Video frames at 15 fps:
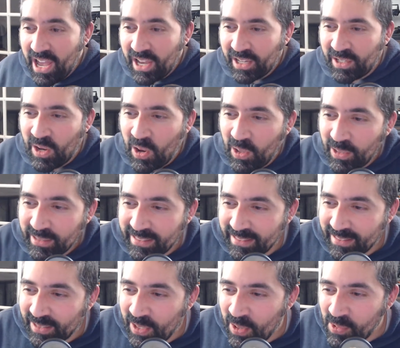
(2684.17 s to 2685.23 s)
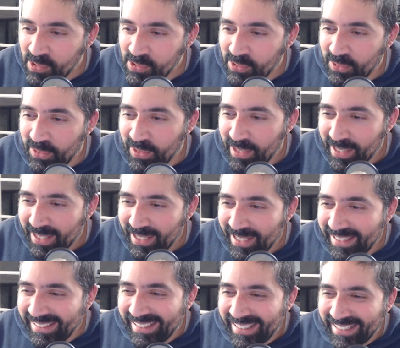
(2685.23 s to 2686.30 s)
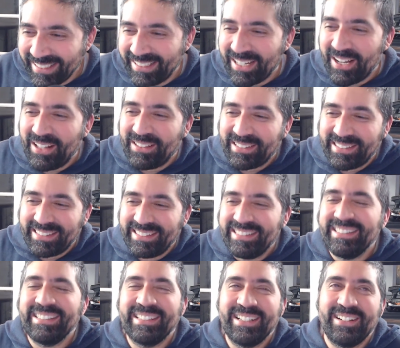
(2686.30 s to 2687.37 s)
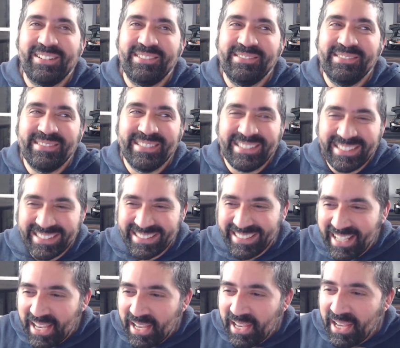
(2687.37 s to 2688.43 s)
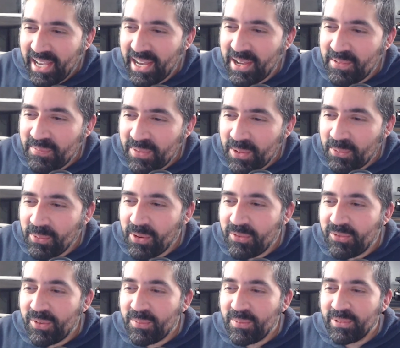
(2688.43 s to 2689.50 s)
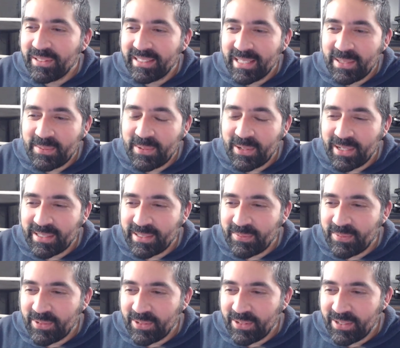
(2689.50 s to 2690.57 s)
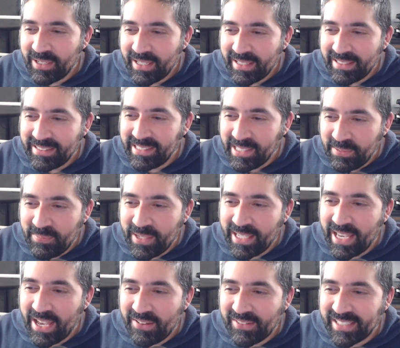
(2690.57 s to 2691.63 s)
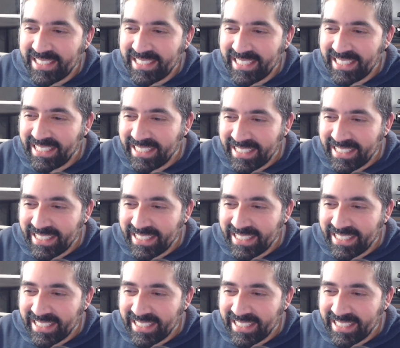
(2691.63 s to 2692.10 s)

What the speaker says: Carlton Cole. Carlton Cole. What football team do I support? CPFC.